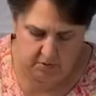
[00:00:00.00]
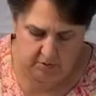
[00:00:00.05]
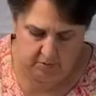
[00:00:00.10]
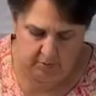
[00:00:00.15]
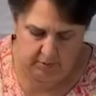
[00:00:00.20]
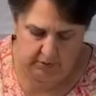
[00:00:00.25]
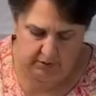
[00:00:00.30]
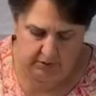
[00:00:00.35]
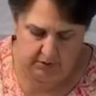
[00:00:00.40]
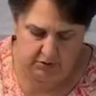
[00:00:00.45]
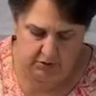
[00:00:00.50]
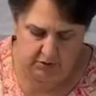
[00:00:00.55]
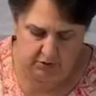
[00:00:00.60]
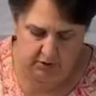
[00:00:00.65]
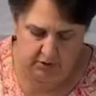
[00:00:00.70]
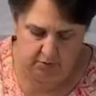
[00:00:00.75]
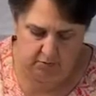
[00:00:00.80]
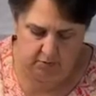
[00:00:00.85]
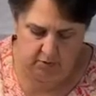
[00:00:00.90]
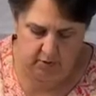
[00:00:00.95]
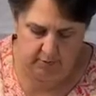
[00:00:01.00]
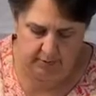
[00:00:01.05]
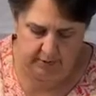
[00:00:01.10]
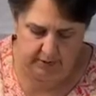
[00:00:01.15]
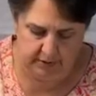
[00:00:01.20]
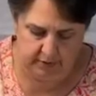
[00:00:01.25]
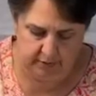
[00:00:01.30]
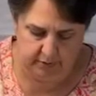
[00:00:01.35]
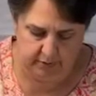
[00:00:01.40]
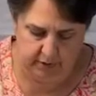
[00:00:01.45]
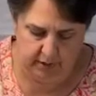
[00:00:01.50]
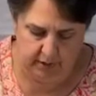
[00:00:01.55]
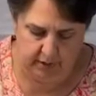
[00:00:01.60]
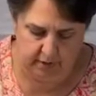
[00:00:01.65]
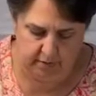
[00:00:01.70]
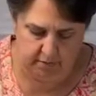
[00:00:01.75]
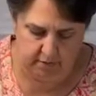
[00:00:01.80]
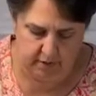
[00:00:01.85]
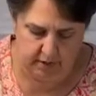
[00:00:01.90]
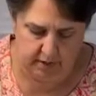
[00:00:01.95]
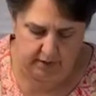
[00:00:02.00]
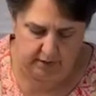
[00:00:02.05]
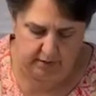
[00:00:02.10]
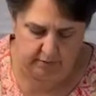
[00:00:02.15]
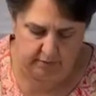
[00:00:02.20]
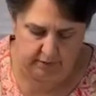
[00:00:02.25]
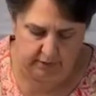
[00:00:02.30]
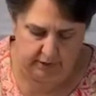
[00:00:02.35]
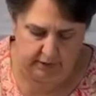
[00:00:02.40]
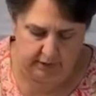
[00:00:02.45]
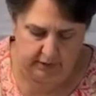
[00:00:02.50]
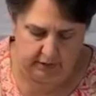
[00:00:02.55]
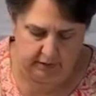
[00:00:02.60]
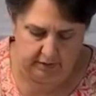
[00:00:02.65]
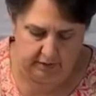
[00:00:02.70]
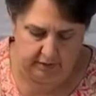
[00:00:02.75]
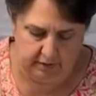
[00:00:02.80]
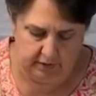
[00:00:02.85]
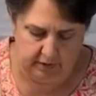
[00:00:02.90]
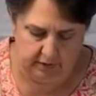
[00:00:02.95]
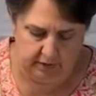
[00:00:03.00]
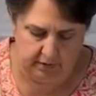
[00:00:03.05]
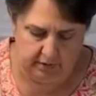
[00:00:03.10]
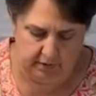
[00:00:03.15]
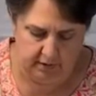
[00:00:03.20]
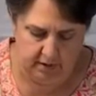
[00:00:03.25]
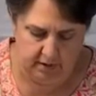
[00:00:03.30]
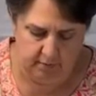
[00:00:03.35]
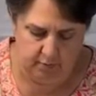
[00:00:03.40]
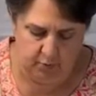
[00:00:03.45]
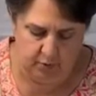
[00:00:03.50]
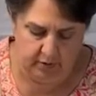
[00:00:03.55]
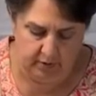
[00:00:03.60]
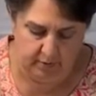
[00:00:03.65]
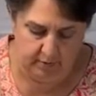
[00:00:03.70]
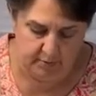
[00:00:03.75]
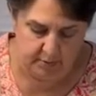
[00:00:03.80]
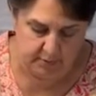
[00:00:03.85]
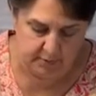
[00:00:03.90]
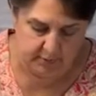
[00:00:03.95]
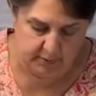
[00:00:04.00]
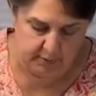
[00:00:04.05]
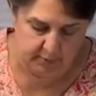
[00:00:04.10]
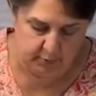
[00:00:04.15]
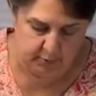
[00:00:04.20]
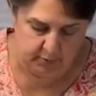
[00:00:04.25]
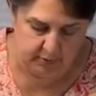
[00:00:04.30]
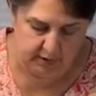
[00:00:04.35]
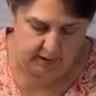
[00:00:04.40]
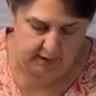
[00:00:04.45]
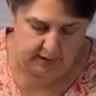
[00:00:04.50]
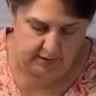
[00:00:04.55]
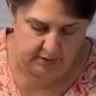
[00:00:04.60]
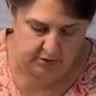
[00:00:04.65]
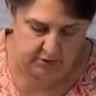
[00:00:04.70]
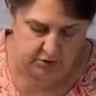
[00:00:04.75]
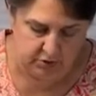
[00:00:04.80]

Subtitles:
Because you don't want me doing handwriting on anything. I'm one of those people that has